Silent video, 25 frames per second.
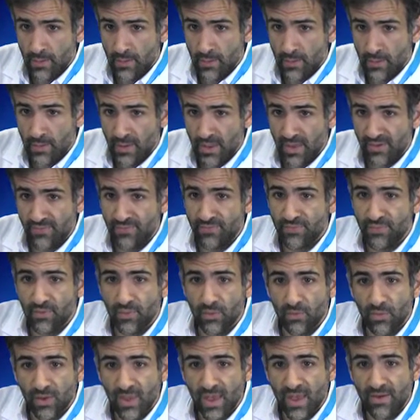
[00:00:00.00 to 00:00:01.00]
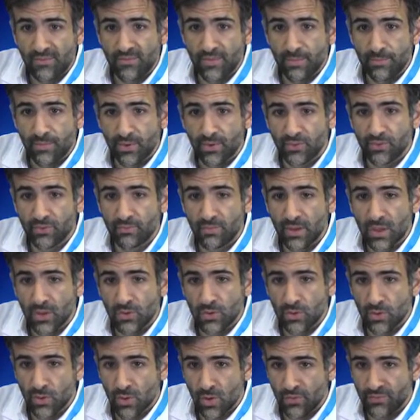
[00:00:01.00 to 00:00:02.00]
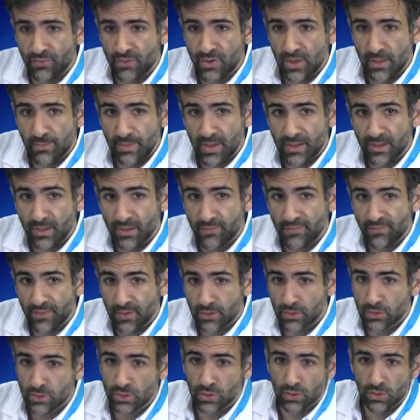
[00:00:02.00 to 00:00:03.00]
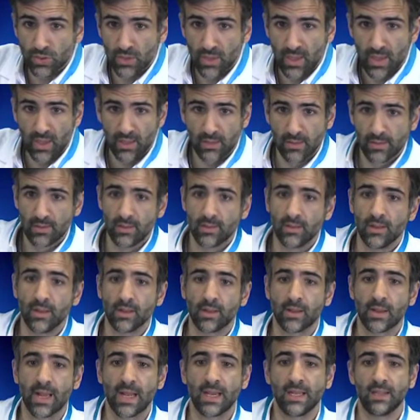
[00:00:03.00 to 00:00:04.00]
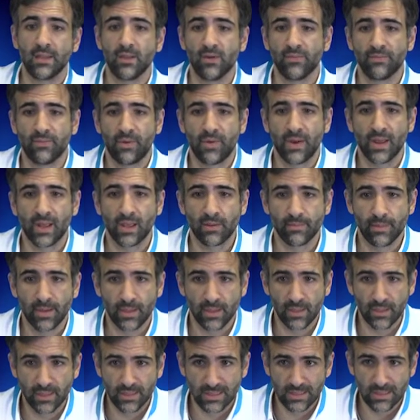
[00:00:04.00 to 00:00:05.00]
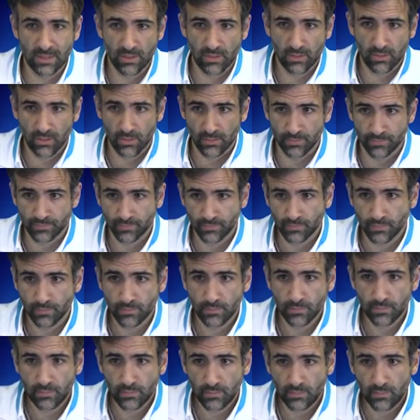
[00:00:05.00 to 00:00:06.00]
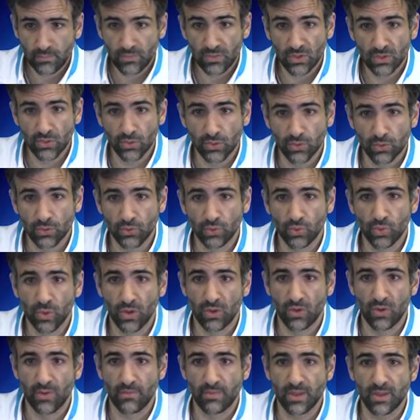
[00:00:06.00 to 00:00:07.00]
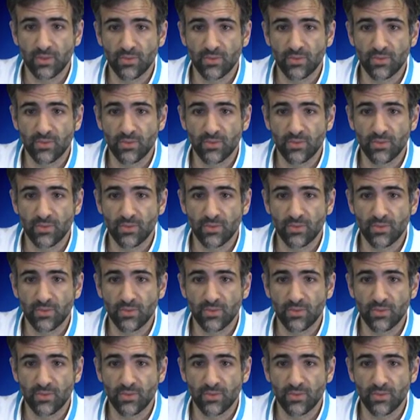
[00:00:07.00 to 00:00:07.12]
If we have a perturbation of the hepatic function and the quality of parenchyma is not so good to allow a minor